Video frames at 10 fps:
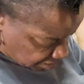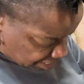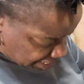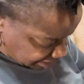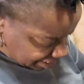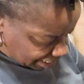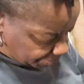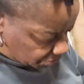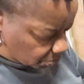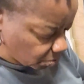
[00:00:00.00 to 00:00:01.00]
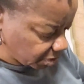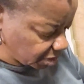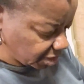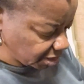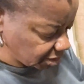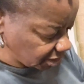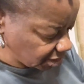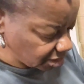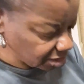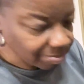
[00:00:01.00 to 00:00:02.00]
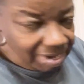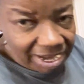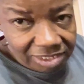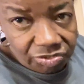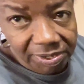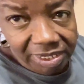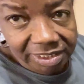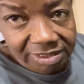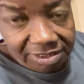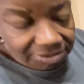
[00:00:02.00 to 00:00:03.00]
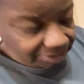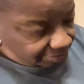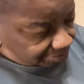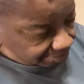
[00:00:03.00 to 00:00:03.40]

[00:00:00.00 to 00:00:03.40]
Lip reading: I think I put one of these seeds in my hydroponic system,